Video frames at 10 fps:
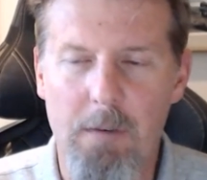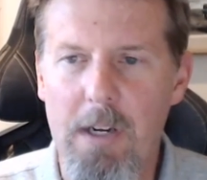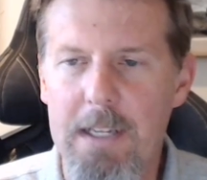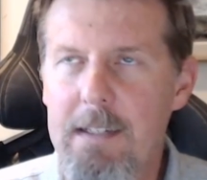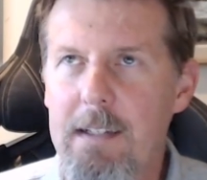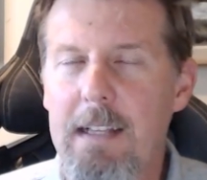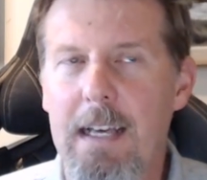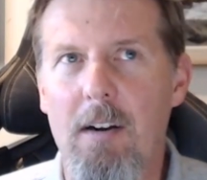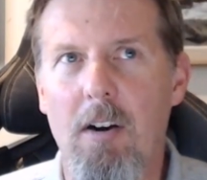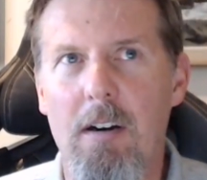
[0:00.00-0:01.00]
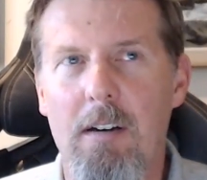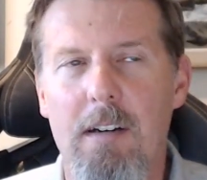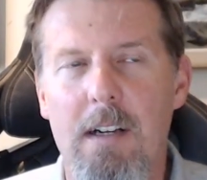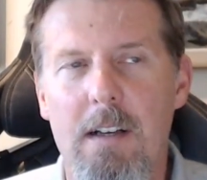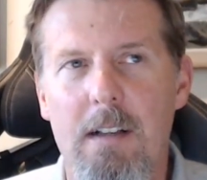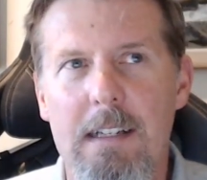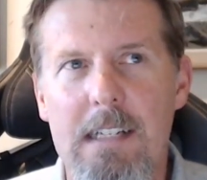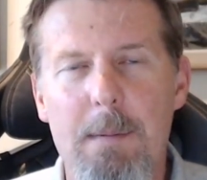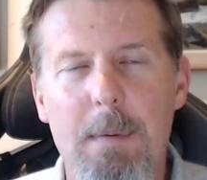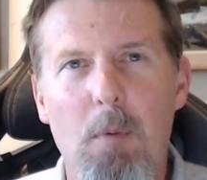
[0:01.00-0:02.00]
all right? They
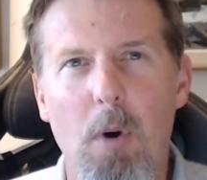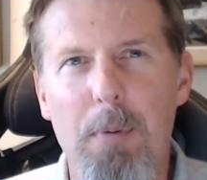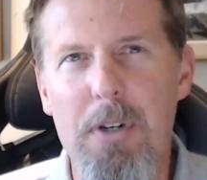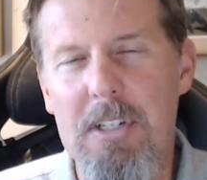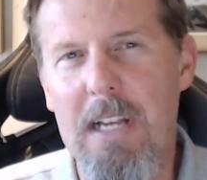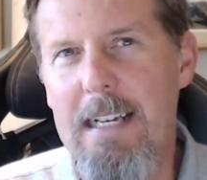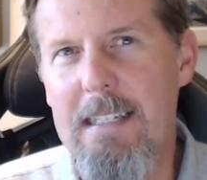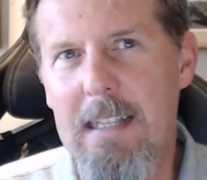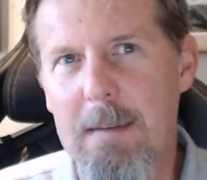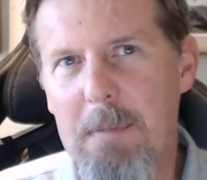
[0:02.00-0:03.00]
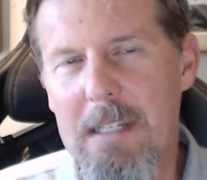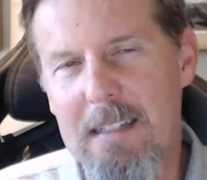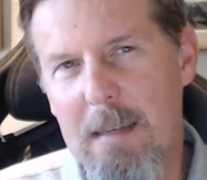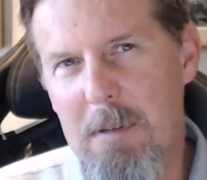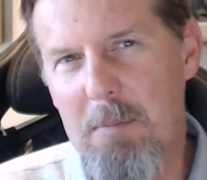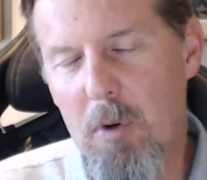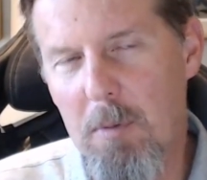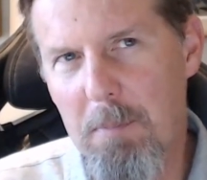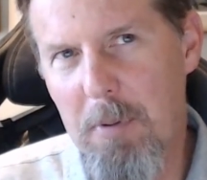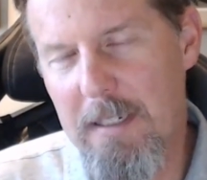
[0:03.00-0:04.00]
tend to be more precise. That means they need
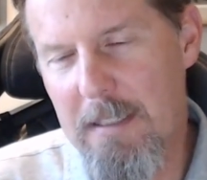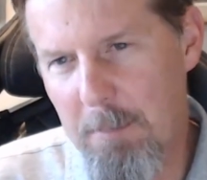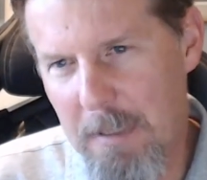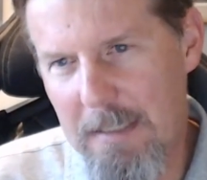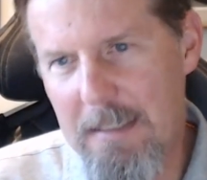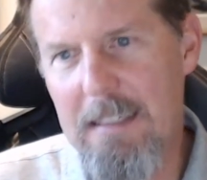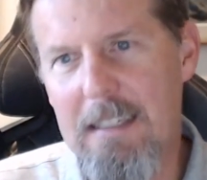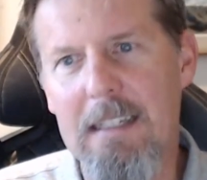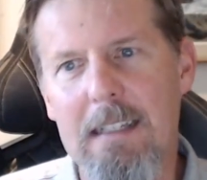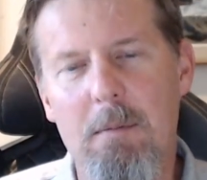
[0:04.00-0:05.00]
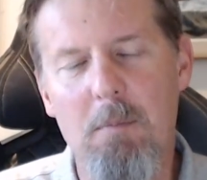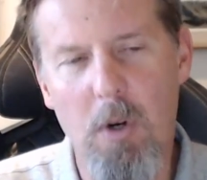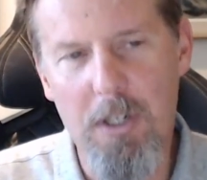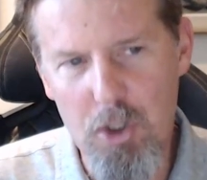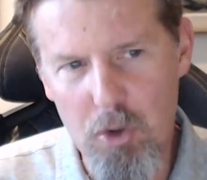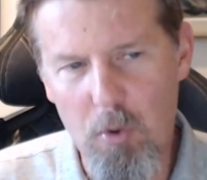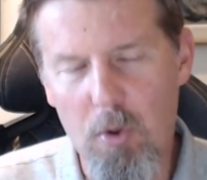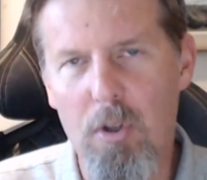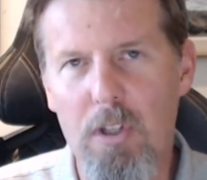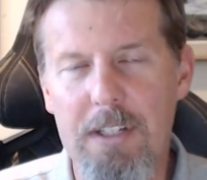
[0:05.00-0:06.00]
more predictability and more
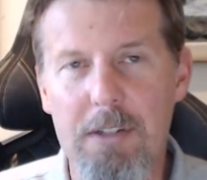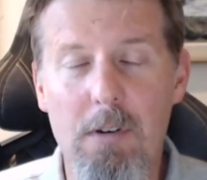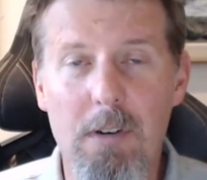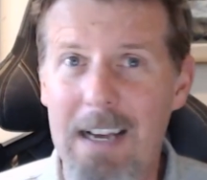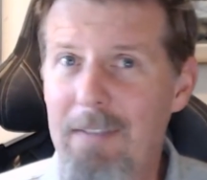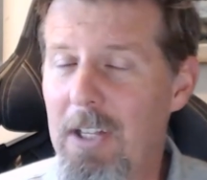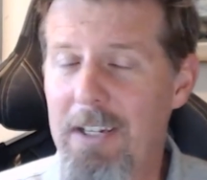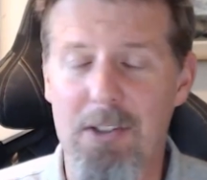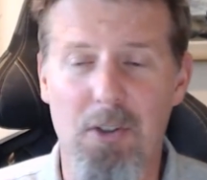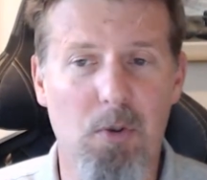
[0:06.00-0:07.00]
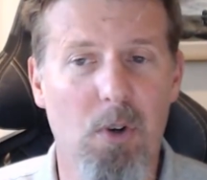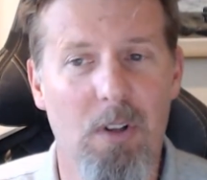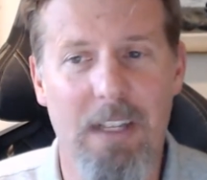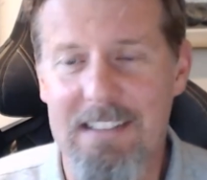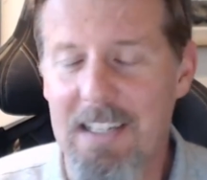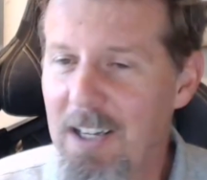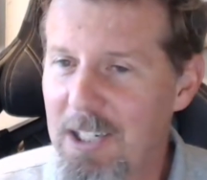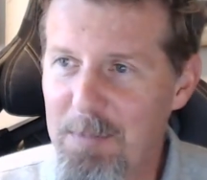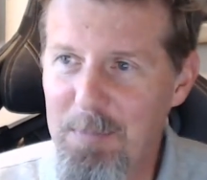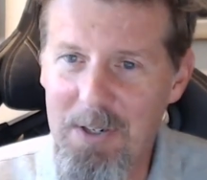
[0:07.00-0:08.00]
control. And you don't have a lot of control as an
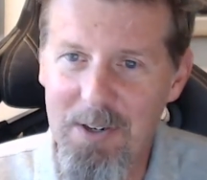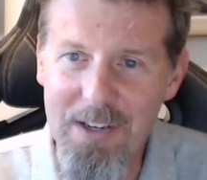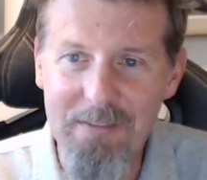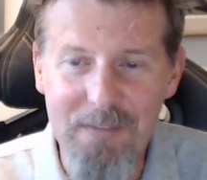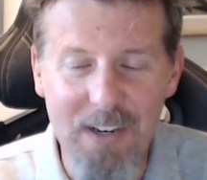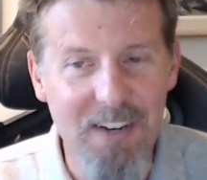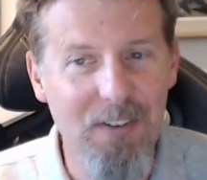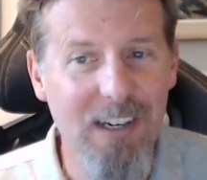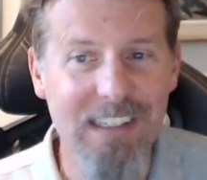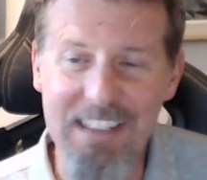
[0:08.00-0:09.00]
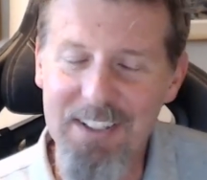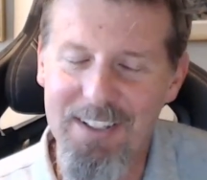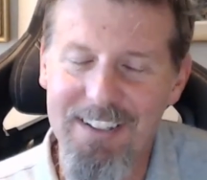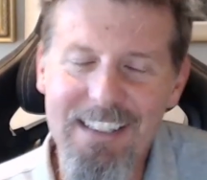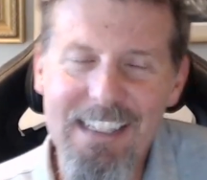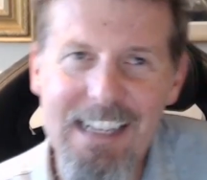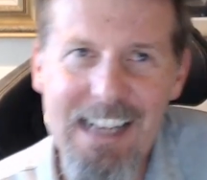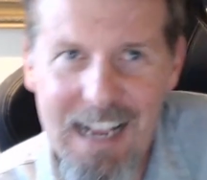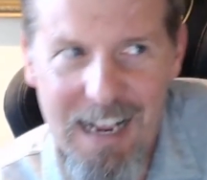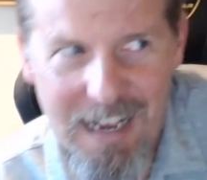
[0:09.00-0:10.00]
entrepreneur. You have very, very little,
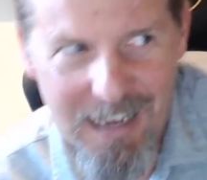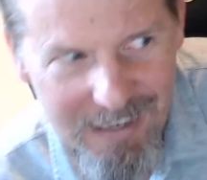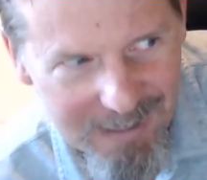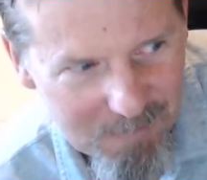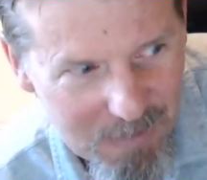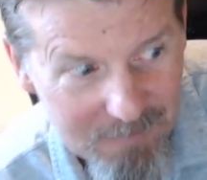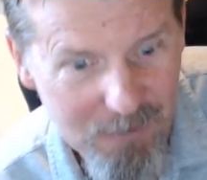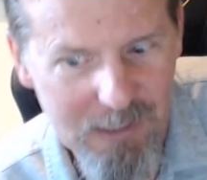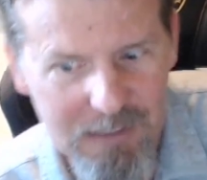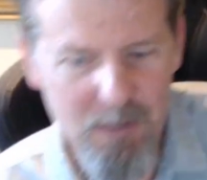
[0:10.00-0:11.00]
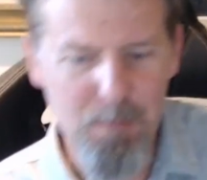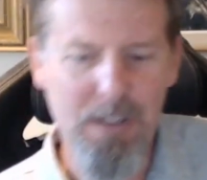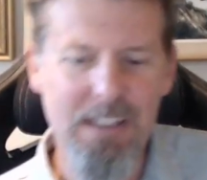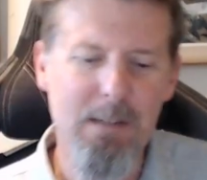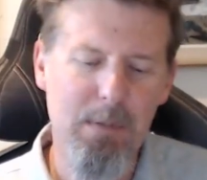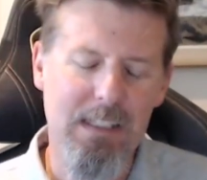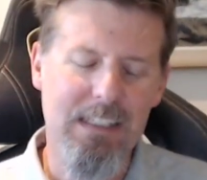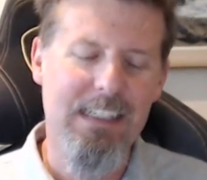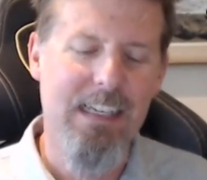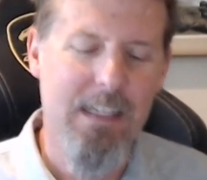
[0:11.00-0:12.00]
and very little
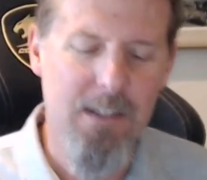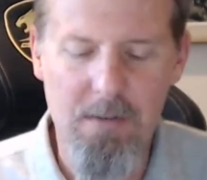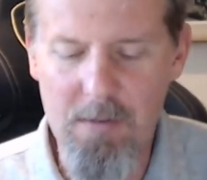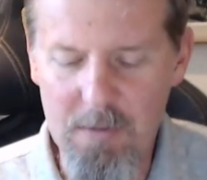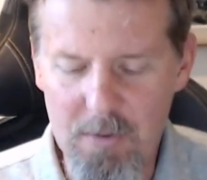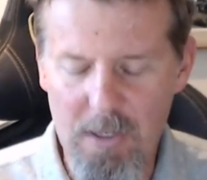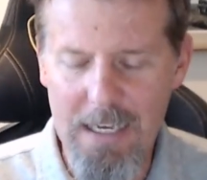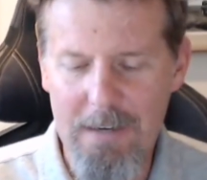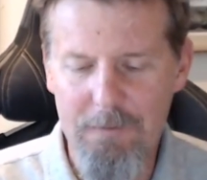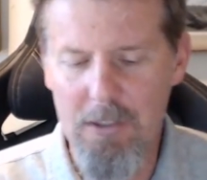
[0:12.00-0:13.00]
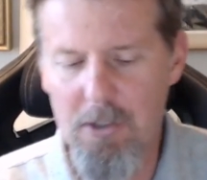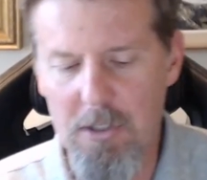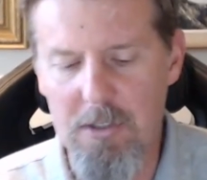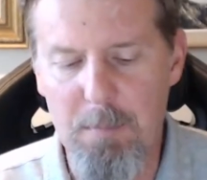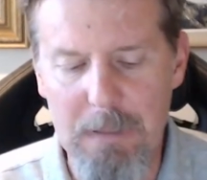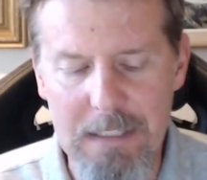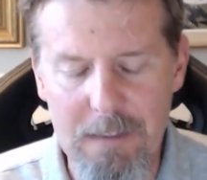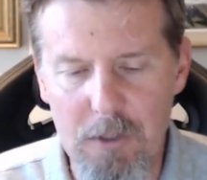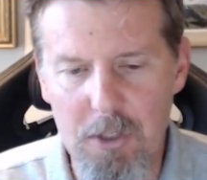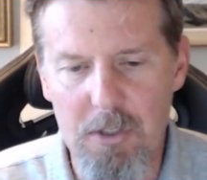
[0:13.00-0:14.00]
predictability. And you sort of have to just
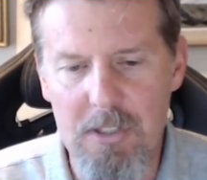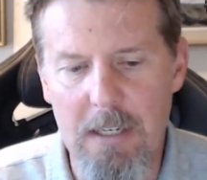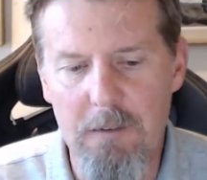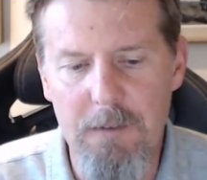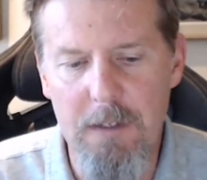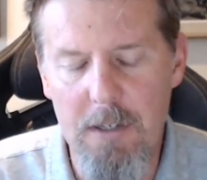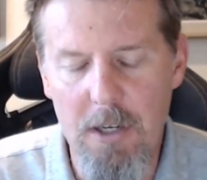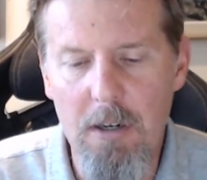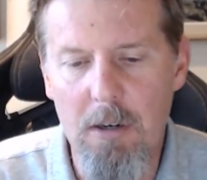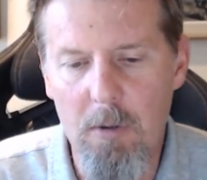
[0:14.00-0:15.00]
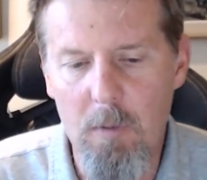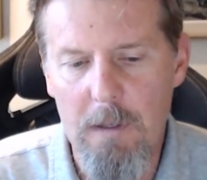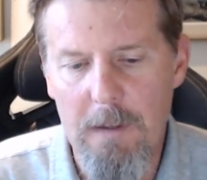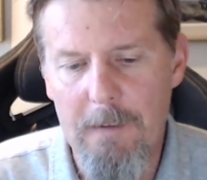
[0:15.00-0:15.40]
believe in yourself and know